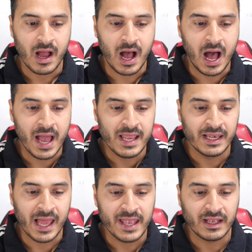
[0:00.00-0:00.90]
I
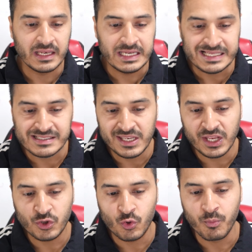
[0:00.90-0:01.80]
like
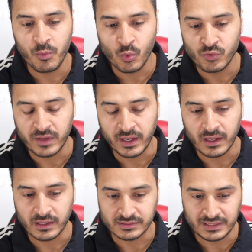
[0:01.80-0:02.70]
listening to music.
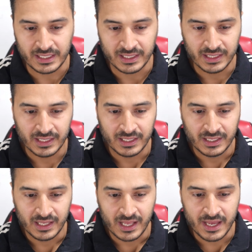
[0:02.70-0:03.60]
See,
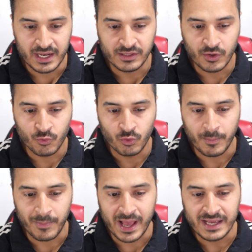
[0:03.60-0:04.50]
another rule
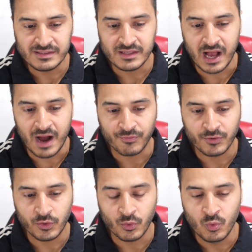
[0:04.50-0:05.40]
applies.
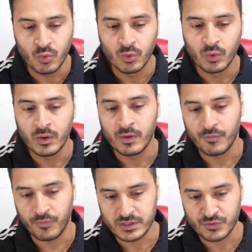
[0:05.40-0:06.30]
After to,
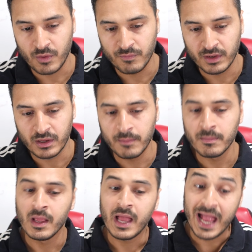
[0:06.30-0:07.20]
first form will
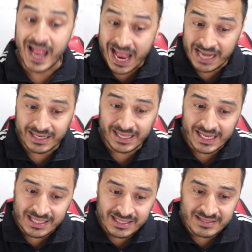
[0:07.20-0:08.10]
come. And
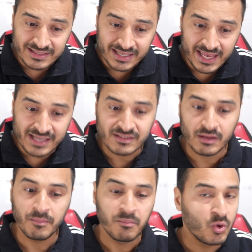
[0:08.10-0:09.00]
in this case,
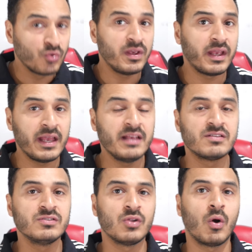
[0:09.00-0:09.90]
music
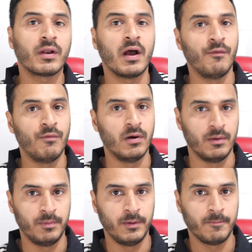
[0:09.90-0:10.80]
is not a verb.